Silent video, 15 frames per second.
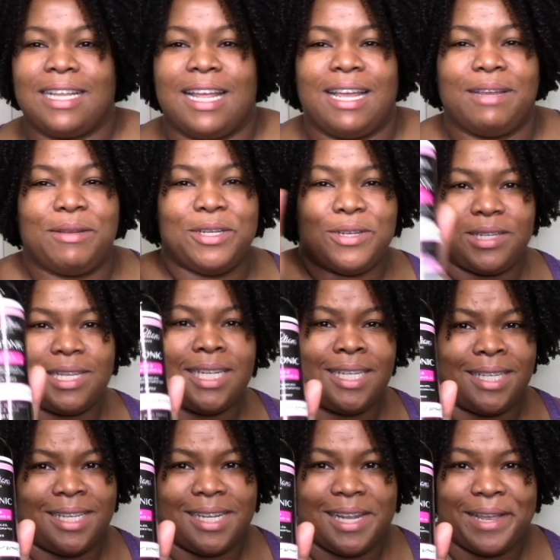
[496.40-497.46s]
I used this
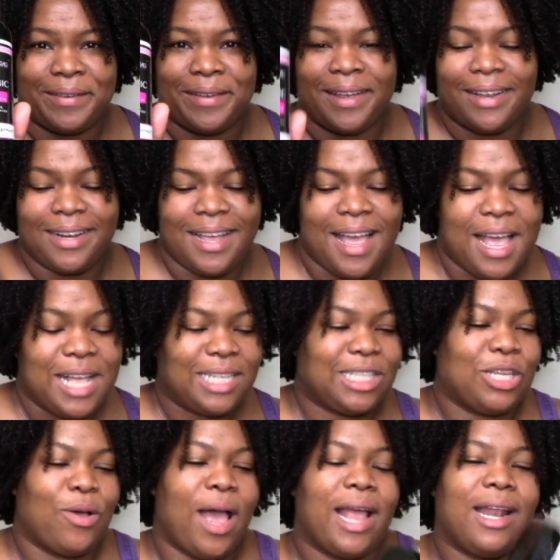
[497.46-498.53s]
as a leave-in.
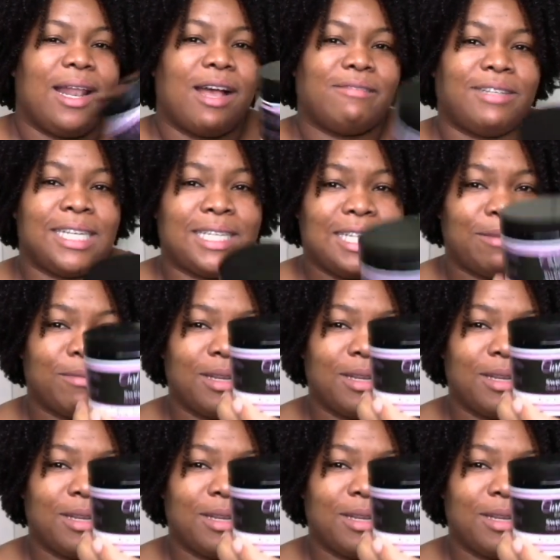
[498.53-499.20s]
So I love this deep